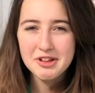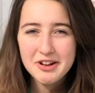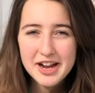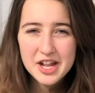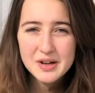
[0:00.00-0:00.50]

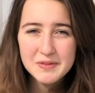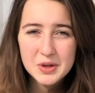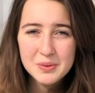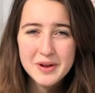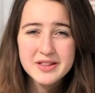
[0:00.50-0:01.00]
A great
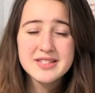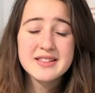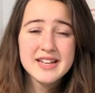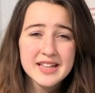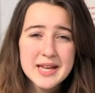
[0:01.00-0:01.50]
interview with
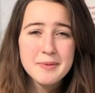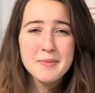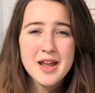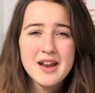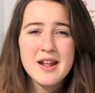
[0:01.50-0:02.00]
Cynthia
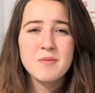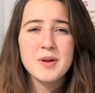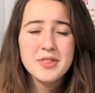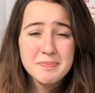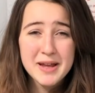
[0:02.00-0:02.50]
Lieberman,
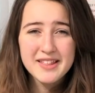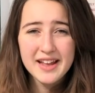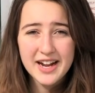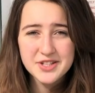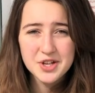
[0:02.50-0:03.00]
and one
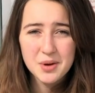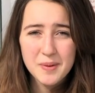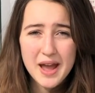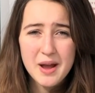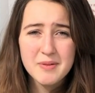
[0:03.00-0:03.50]
big thing I took
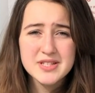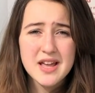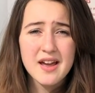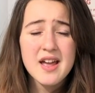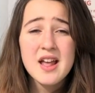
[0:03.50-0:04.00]
away
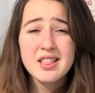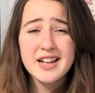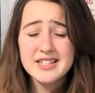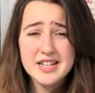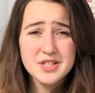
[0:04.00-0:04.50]
was that
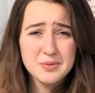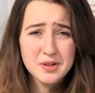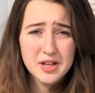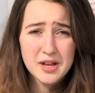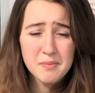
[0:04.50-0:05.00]
LinkedIn's
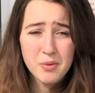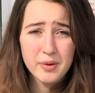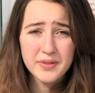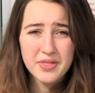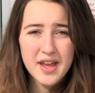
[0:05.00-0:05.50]
a really
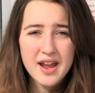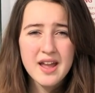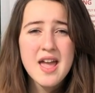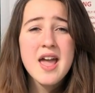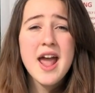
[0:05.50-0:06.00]
important
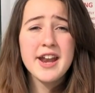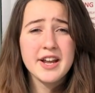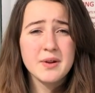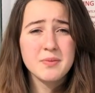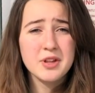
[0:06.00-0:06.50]
thing
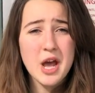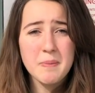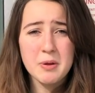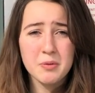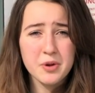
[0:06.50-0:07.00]
and it can really
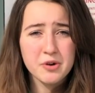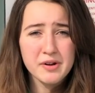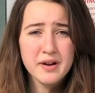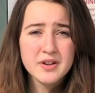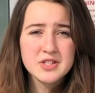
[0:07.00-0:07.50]
help you with your
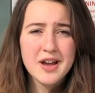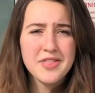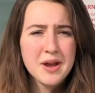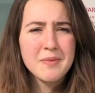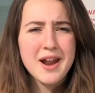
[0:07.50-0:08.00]
career. So
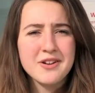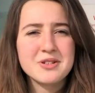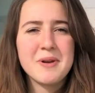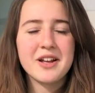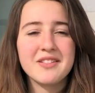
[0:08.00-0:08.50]
I think I'm going to
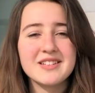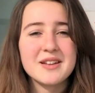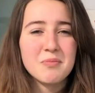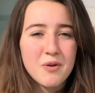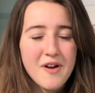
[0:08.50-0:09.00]
actually make a
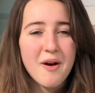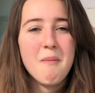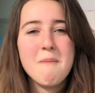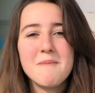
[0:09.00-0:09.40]
LinkedIn profile.